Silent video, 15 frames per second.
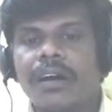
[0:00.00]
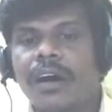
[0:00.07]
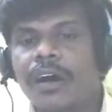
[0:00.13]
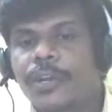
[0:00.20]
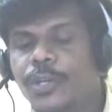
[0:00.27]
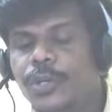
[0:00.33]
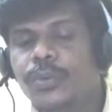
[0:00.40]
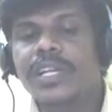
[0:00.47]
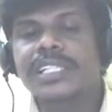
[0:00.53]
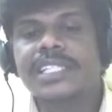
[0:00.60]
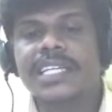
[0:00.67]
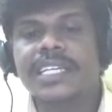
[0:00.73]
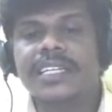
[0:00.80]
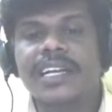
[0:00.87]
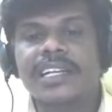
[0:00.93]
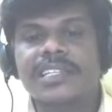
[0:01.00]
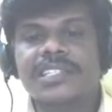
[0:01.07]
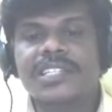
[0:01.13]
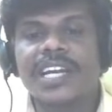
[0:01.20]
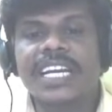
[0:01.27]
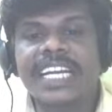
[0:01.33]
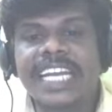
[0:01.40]
neural signals
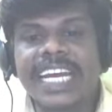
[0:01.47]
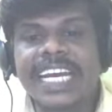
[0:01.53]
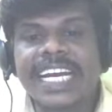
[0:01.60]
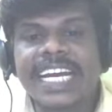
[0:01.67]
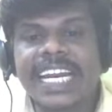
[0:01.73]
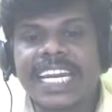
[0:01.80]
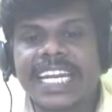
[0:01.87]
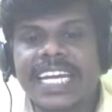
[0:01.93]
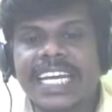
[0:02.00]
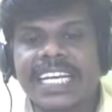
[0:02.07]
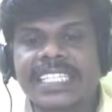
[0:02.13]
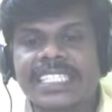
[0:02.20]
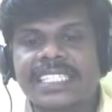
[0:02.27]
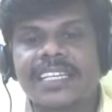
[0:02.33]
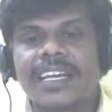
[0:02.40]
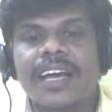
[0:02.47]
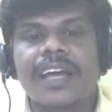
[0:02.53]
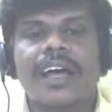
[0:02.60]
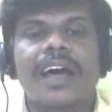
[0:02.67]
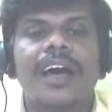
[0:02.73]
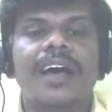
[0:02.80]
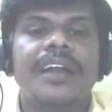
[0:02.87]
decrease
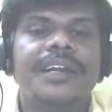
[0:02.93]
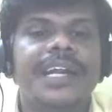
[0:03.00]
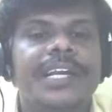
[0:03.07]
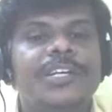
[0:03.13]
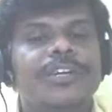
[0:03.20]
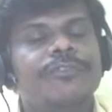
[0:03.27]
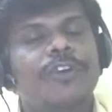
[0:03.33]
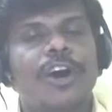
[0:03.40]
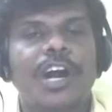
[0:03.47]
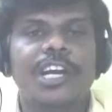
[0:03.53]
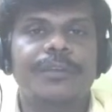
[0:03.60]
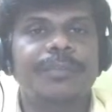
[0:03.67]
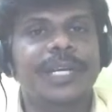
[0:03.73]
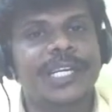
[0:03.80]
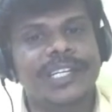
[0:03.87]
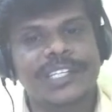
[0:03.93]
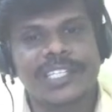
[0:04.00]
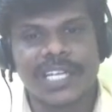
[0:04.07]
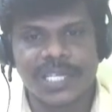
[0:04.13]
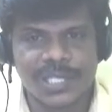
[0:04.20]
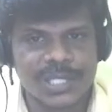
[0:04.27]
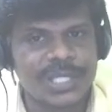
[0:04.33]
rate of heartbeat.
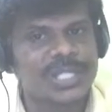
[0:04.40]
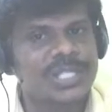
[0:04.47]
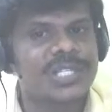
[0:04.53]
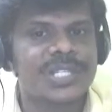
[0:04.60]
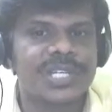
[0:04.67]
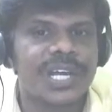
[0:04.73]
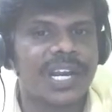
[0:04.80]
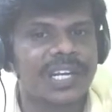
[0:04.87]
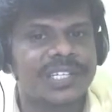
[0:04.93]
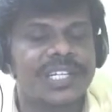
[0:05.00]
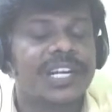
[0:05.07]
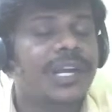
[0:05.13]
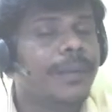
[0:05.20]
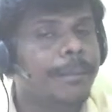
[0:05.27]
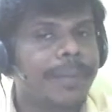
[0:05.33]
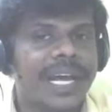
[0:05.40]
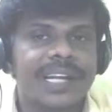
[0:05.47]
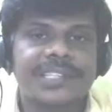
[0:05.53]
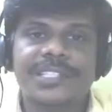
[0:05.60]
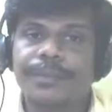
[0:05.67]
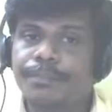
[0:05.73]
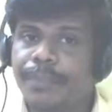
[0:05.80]
Yes, this is correct.
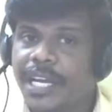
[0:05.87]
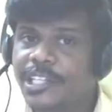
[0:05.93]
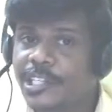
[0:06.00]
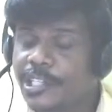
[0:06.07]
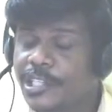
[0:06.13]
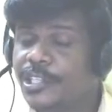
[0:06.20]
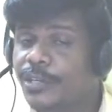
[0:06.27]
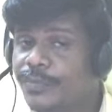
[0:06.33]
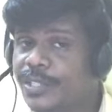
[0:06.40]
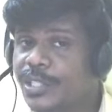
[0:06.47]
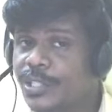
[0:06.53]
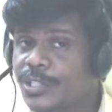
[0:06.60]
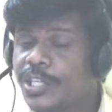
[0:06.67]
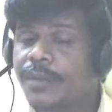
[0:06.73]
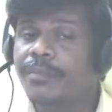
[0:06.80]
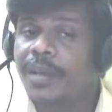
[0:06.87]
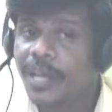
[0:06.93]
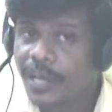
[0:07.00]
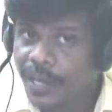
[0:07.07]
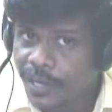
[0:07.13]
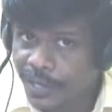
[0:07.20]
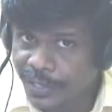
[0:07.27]
Parasympathetic nervous system
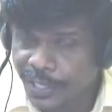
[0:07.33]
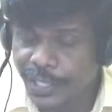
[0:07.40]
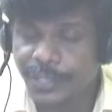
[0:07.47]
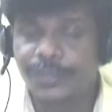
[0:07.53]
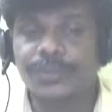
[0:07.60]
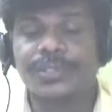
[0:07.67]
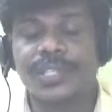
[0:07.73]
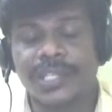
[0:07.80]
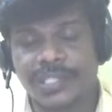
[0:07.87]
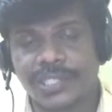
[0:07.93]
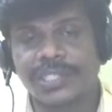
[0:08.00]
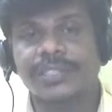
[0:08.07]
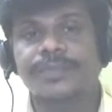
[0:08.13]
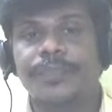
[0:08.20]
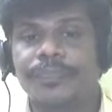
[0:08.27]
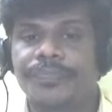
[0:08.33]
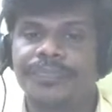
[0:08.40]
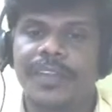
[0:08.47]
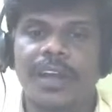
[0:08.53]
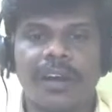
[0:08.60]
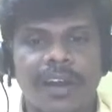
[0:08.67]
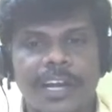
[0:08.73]
reduces
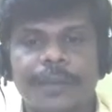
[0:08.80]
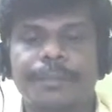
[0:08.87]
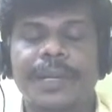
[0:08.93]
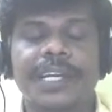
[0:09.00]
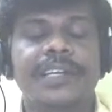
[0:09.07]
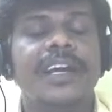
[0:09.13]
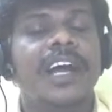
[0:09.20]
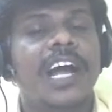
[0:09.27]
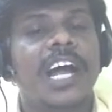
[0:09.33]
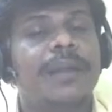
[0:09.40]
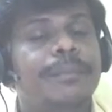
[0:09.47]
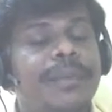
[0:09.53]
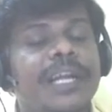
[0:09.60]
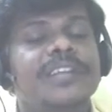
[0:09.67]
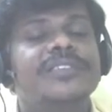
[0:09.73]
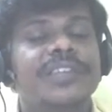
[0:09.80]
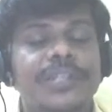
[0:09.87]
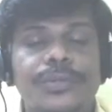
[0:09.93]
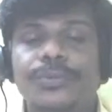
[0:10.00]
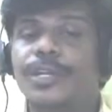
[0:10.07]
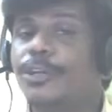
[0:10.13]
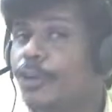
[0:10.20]
the heartbeat and brings it to
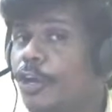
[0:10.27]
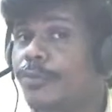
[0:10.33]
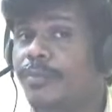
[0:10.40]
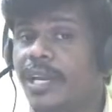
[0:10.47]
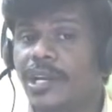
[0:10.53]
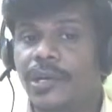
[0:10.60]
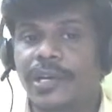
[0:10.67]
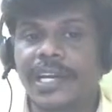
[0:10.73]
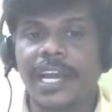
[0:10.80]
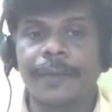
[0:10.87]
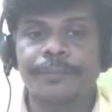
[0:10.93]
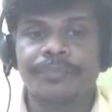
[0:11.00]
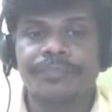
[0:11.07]
the normal. Okay,